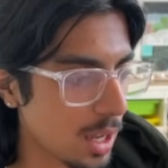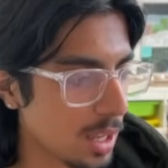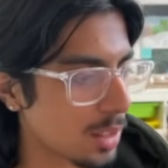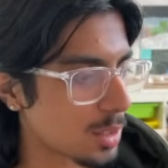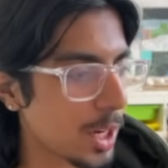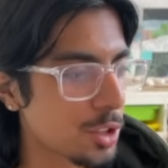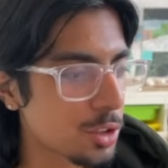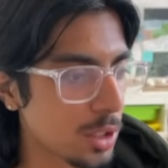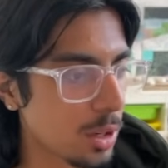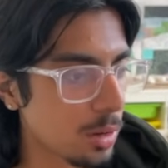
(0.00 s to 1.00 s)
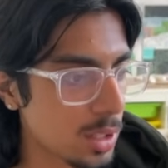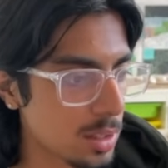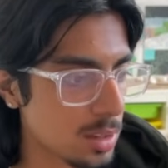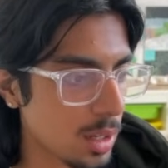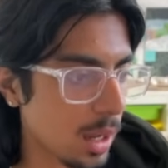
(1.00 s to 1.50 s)
And the Spectral
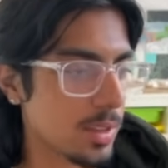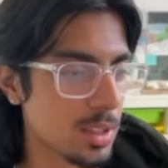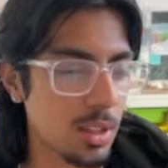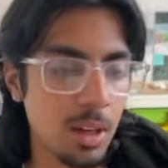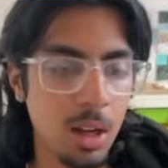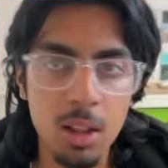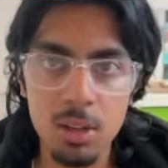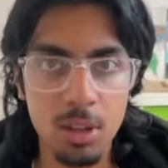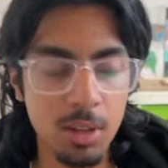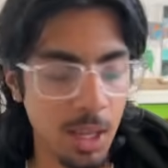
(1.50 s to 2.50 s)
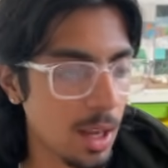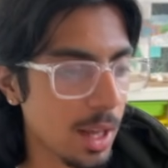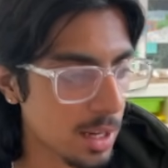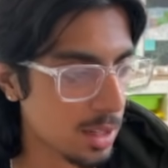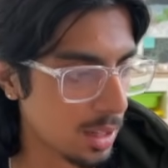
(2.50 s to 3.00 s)
Dragonians, obviously their colors look chaotic.